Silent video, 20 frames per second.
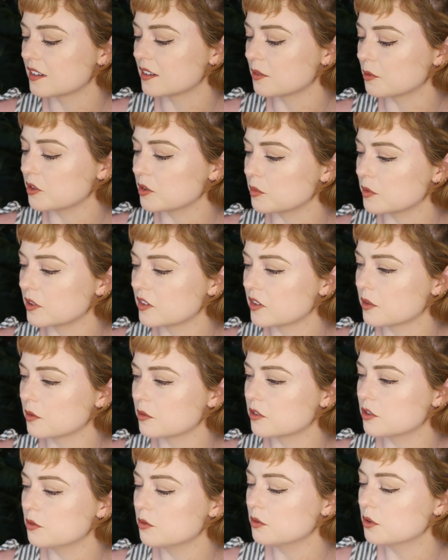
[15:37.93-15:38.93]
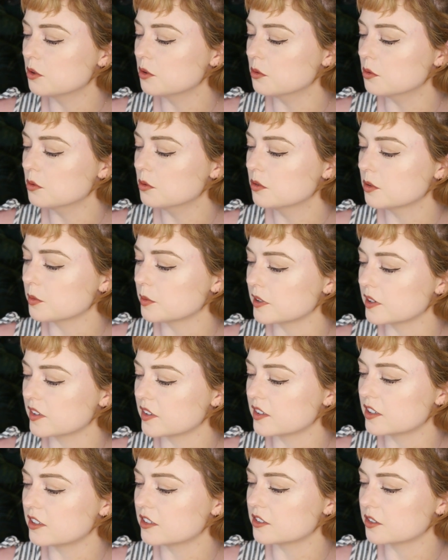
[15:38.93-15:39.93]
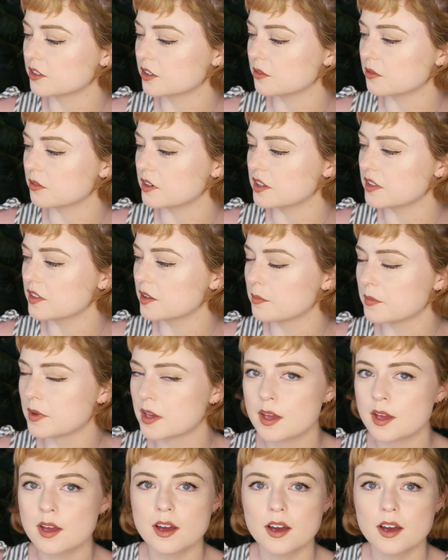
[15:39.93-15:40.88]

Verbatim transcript: Was it because they are too cool or because the teachers couldn't read them?